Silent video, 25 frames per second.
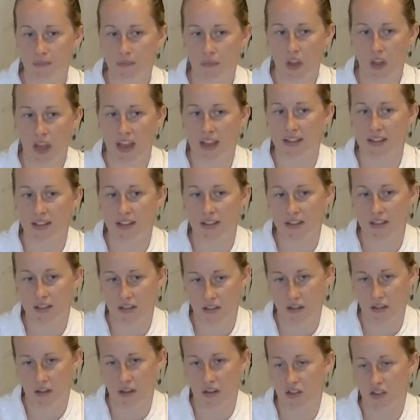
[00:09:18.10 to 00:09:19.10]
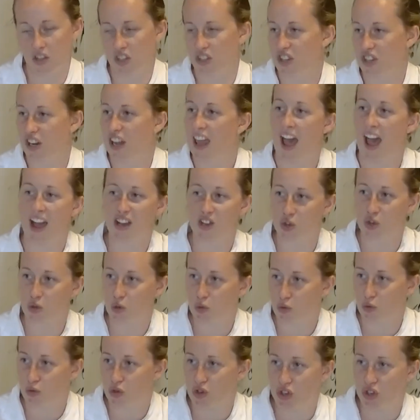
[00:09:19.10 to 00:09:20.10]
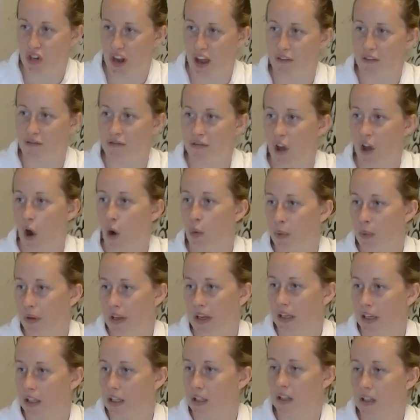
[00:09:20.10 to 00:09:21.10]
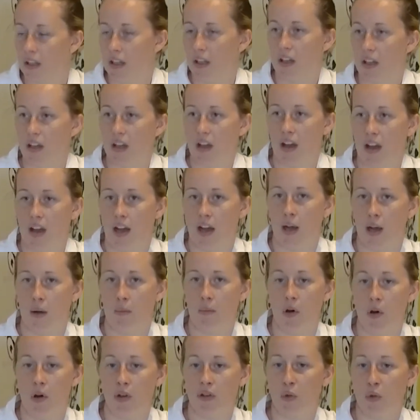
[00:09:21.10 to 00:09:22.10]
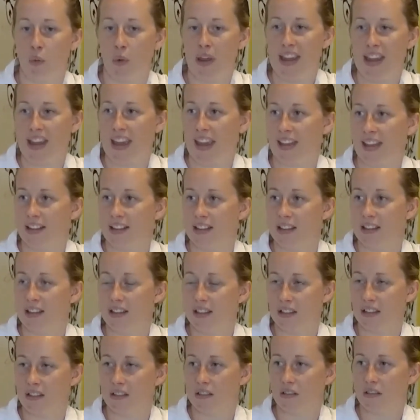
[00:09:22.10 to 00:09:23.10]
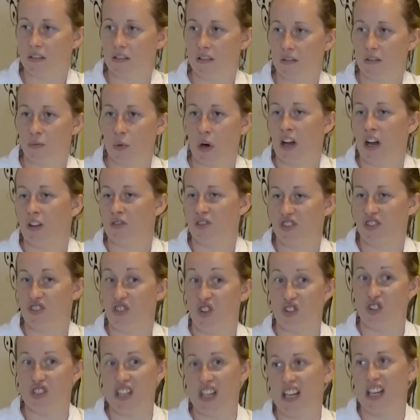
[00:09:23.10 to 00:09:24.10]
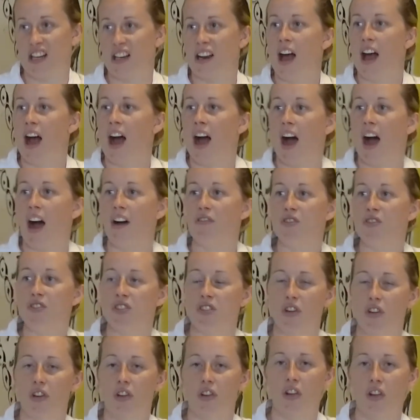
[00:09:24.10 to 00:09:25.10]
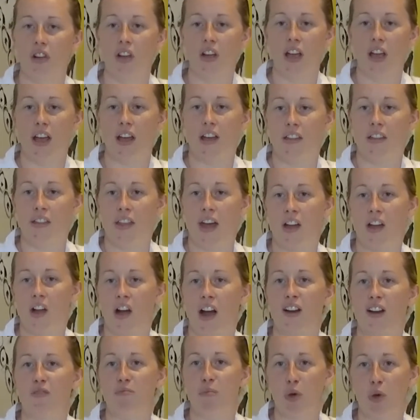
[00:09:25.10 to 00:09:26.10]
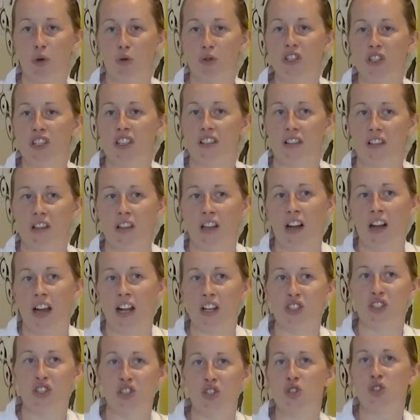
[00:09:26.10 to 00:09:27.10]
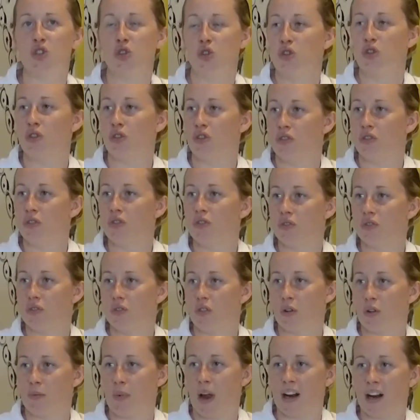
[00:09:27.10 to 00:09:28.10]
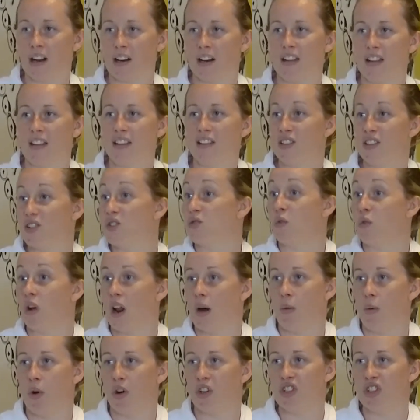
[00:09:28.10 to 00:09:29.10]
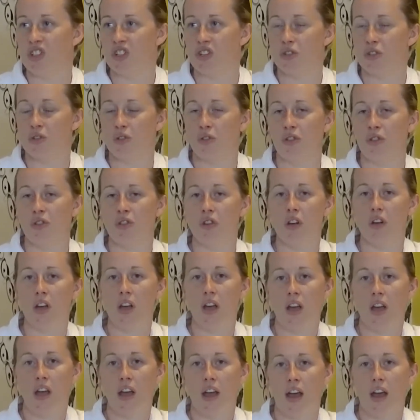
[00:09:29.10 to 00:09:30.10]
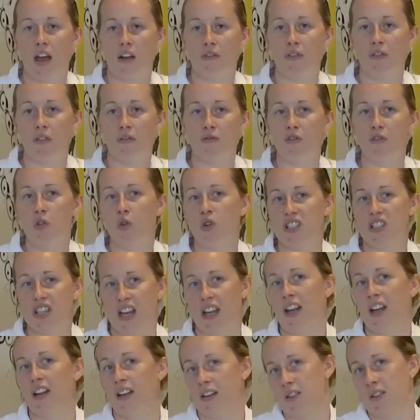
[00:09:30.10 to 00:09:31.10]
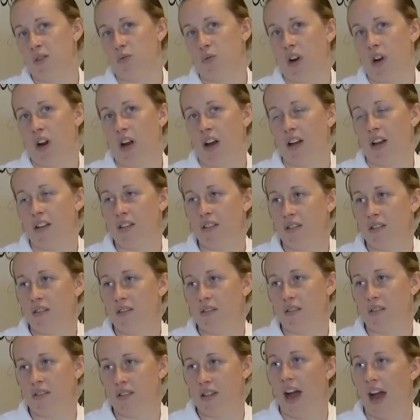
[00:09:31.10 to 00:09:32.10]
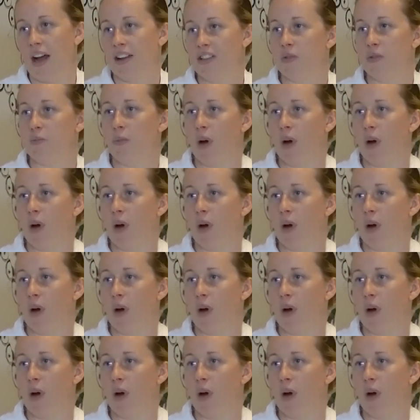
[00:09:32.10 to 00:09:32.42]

as just a casual chef, helping on the weekends when I was 13 and a half. So, and that kind of built, and then I just knew automatically this is what I wanted to do. And from 14 was when I started my